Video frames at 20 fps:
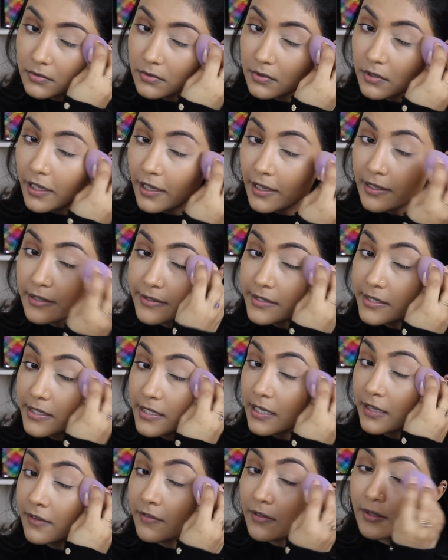And
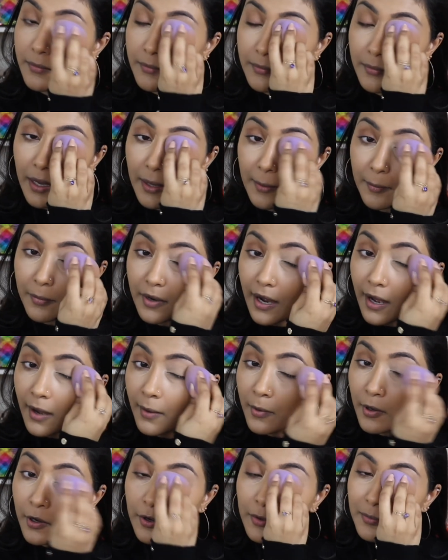even my brow
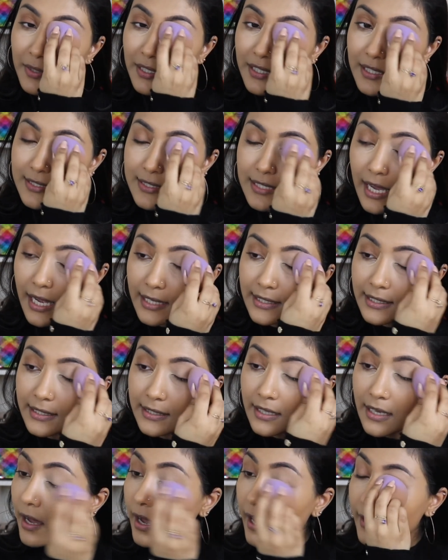bone, because I
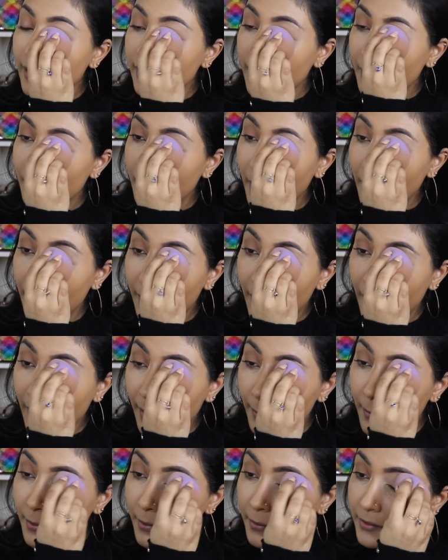didn't highlight my
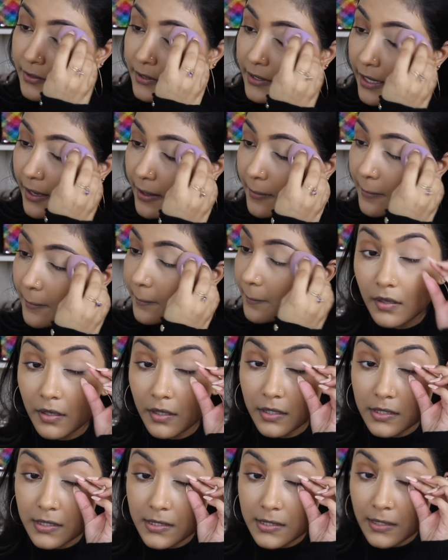brow bone yet.
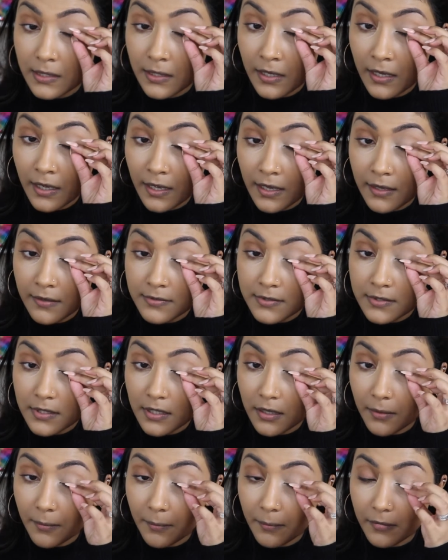And I have
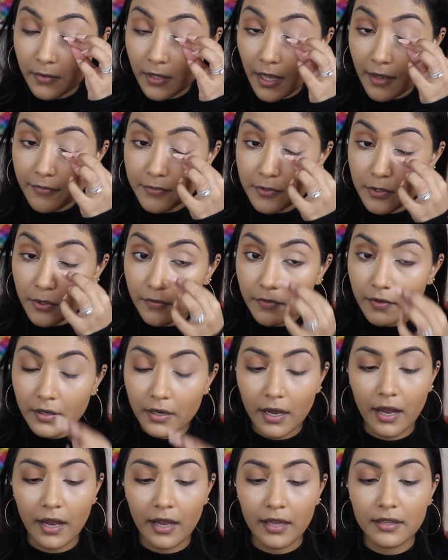some
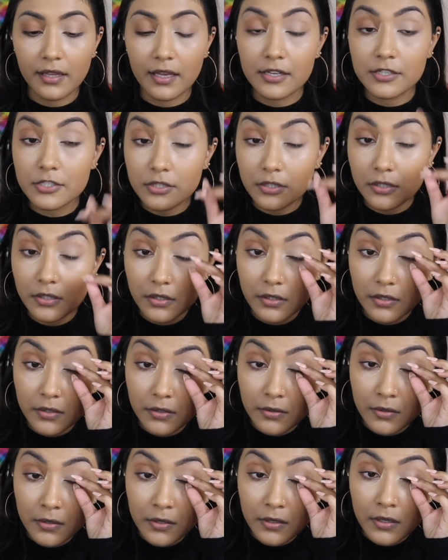leftover eyelash
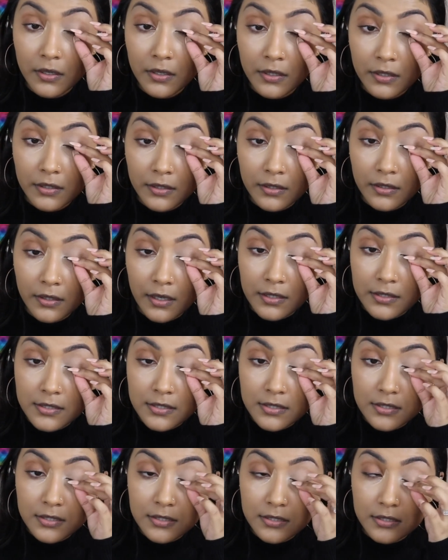glue that
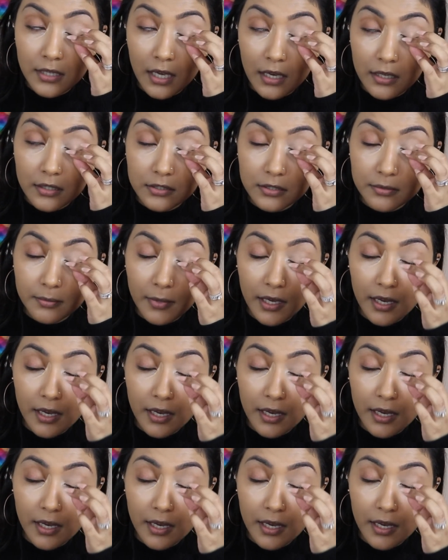stuck to my